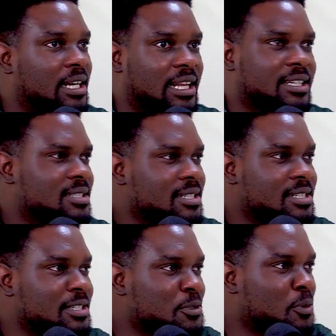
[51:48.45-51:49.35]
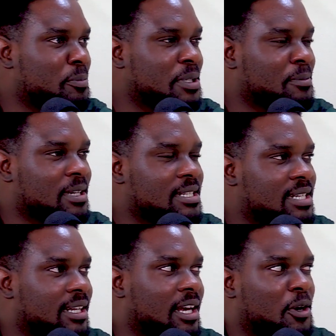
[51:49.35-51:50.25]
like just listening to what people are
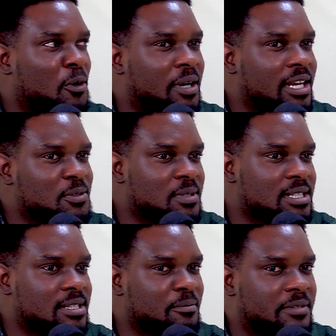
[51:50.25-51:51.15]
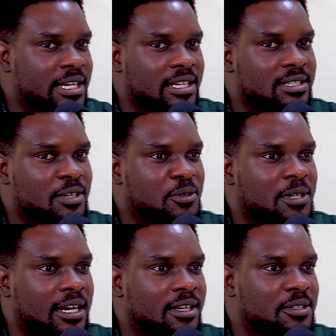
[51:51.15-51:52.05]
saying, like, okay, so there's some change that you
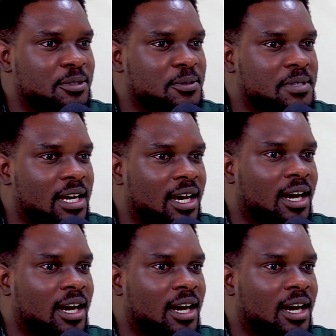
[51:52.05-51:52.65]
can't use.